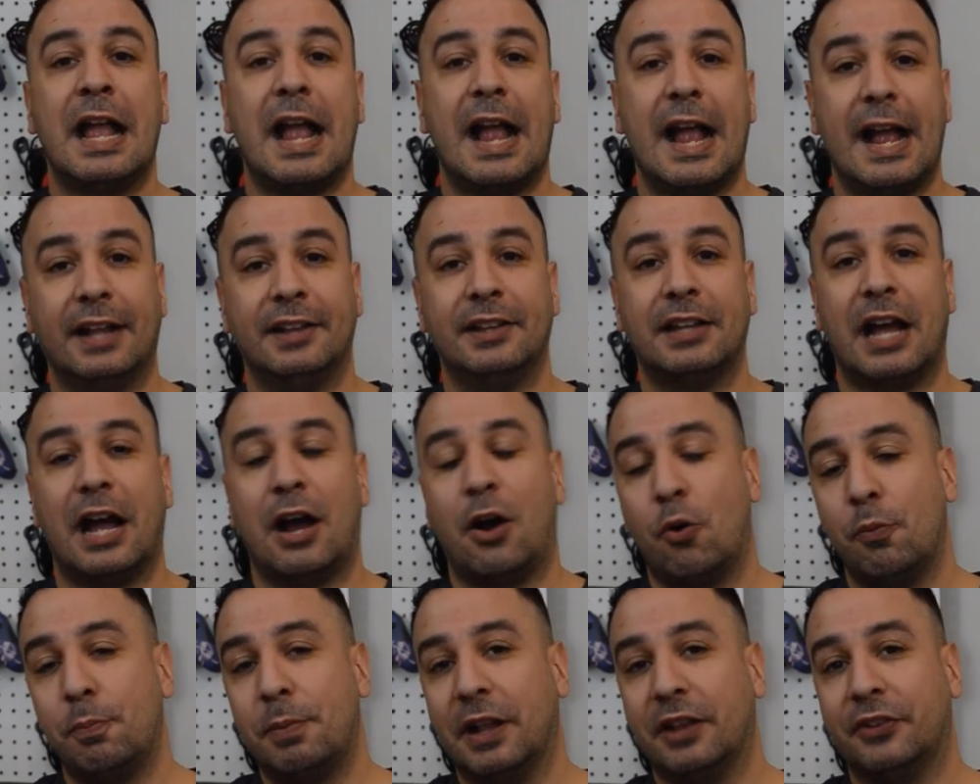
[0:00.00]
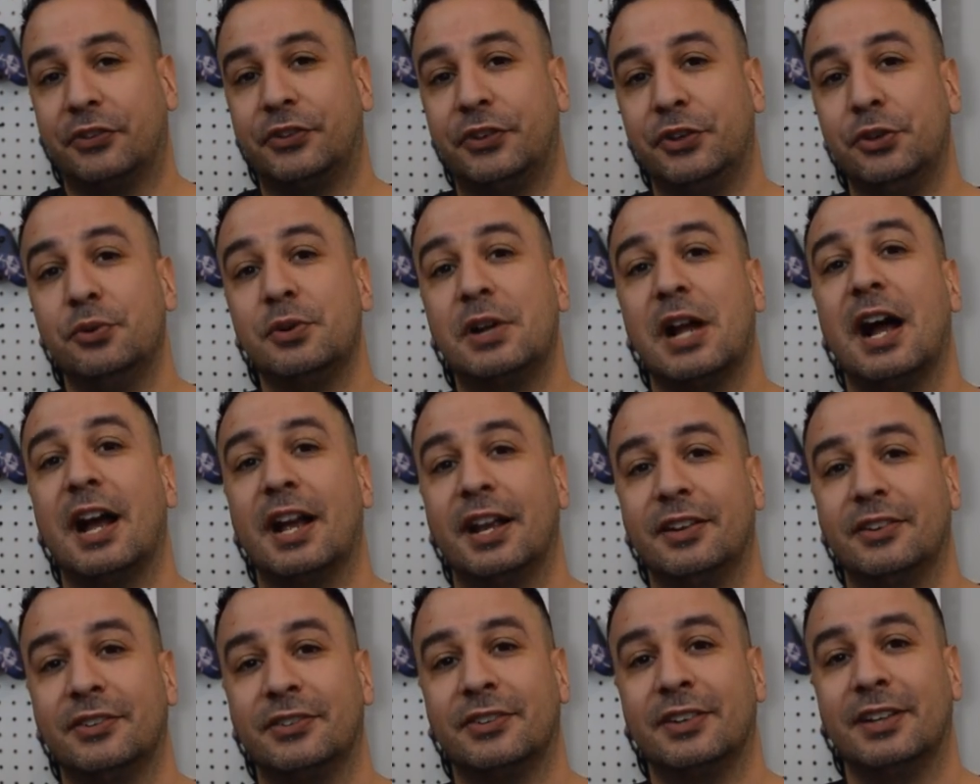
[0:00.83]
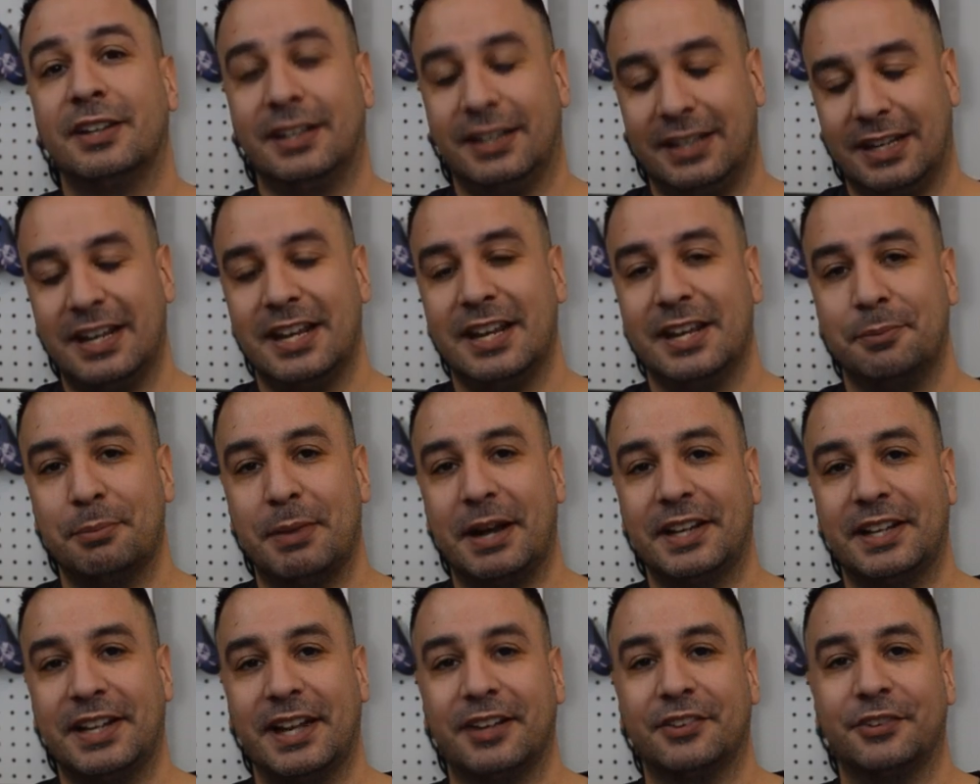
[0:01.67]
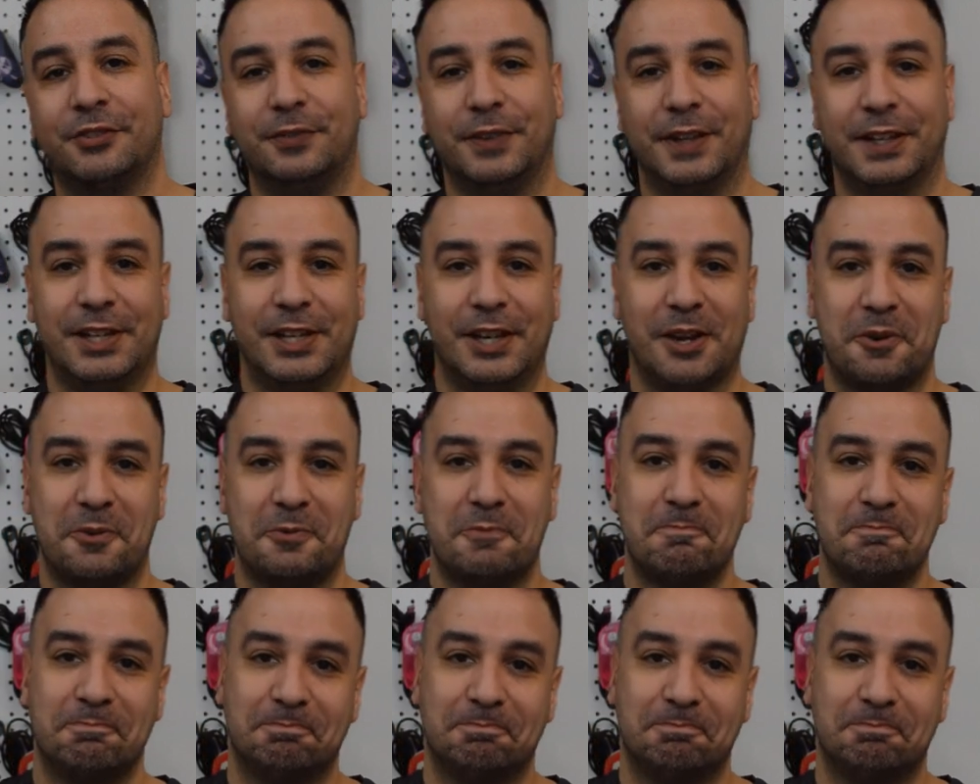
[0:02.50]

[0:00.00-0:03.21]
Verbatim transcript: And I hope I'll see you guys in my next video.